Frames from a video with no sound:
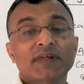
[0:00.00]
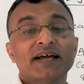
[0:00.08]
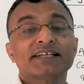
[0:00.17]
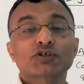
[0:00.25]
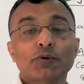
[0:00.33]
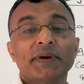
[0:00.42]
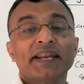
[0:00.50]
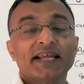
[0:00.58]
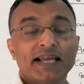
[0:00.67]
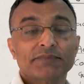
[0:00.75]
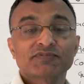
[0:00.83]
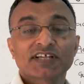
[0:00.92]
and so many
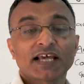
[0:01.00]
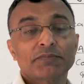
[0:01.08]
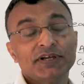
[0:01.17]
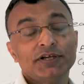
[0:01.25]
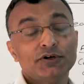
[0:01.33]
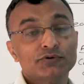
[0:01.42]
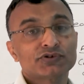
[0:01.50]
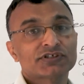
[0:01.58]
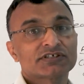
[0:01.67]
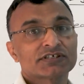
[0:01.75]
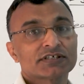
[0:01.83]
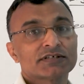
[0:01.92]
games can be
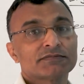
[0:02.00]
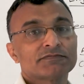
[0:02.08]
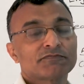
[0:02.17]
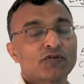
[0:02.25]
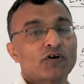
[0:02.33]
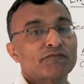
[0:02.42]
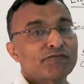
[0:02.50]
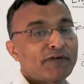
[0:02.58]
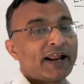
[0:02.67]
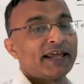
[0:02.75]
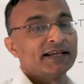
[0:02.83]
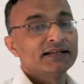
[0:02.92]
used for
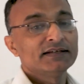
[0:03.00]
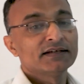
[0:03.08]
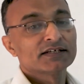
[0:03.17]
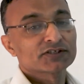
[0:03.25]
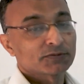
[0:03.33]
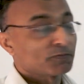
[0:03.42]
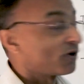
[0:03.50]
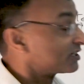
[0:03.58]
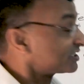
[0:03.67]
playing, so for